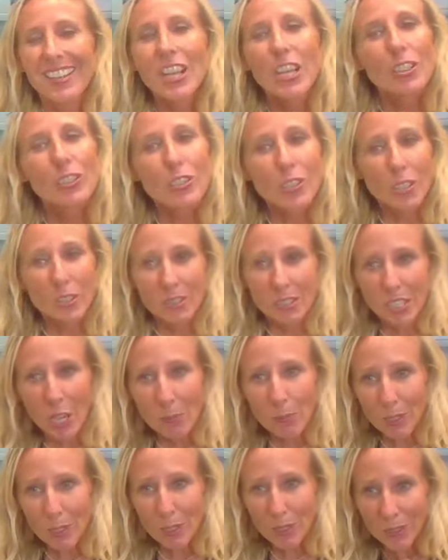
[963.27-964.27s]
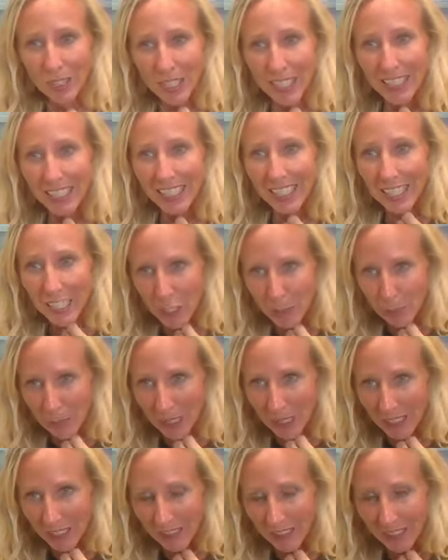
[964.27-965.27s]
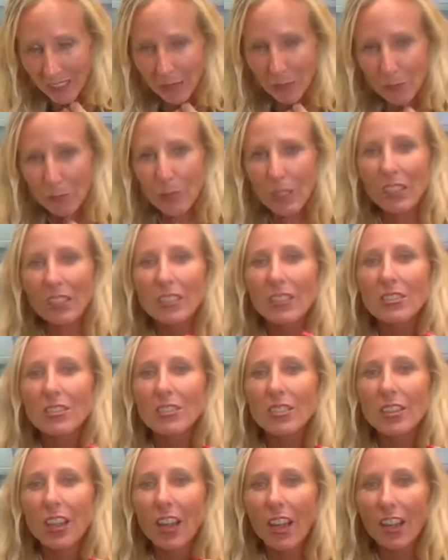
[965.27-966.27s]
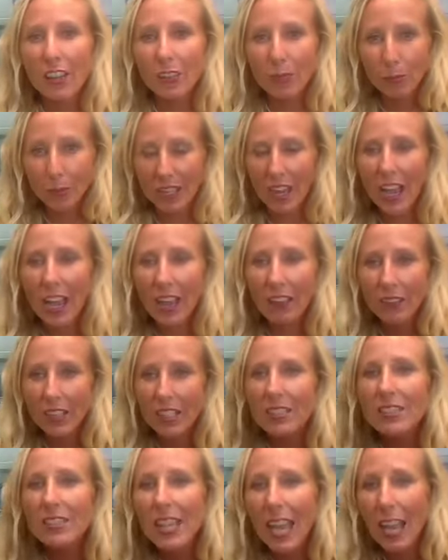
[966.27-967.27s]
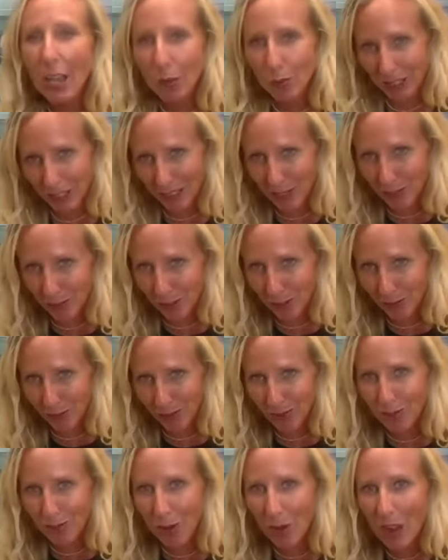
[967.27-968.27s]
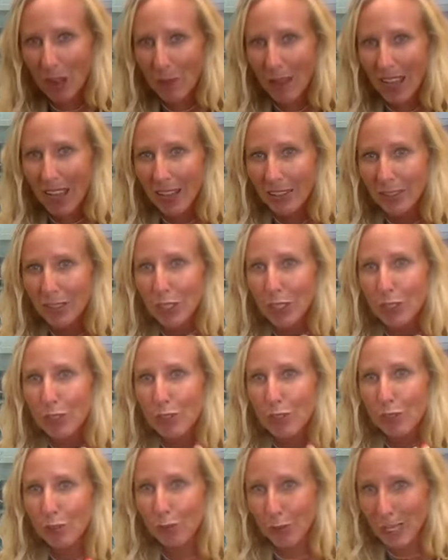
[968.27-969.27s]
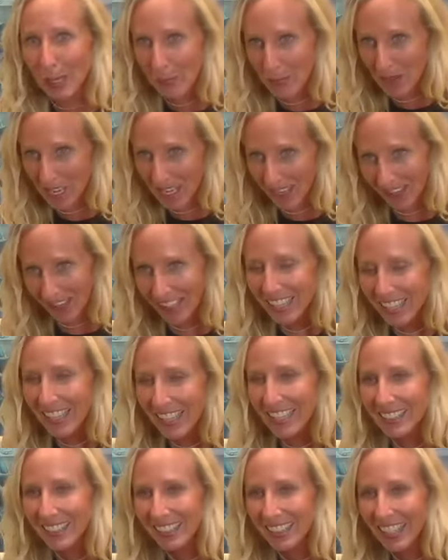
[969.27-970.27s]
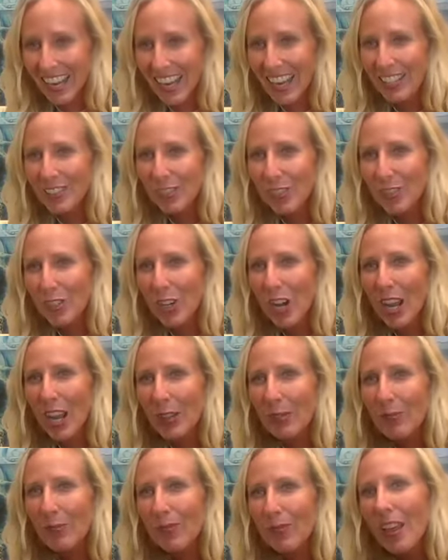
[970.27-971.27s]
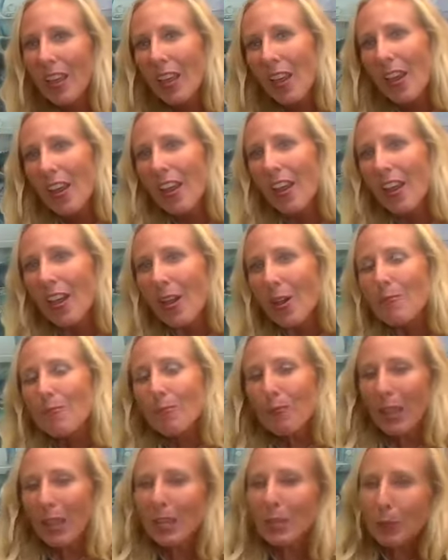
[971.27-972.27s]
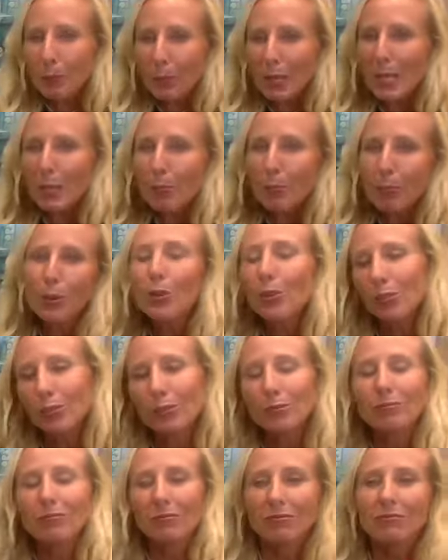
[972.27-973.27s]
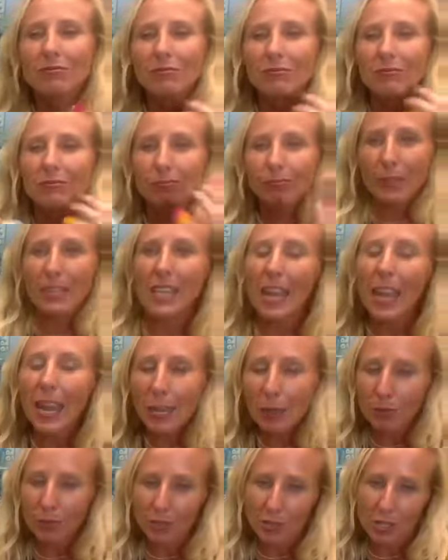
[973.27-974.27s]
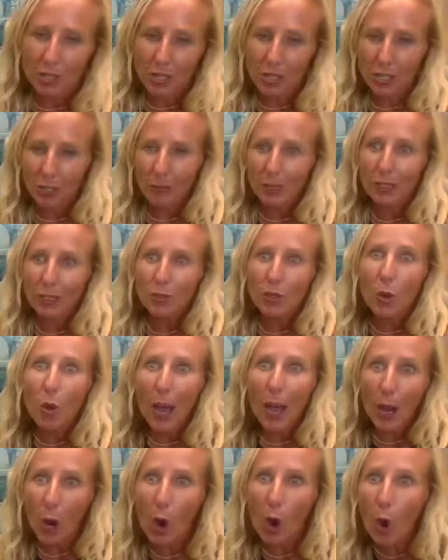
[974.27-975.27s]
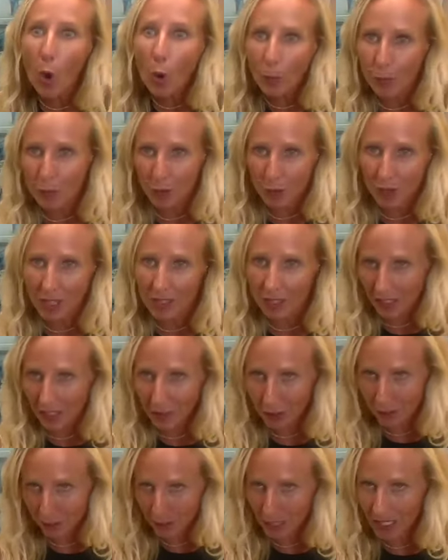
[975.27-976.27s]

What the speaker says: Don't tell me you can't hear me, because I've been having sound issues. So I'm actually screaming today to try and make people be able to hear me. So I hope you can hear me.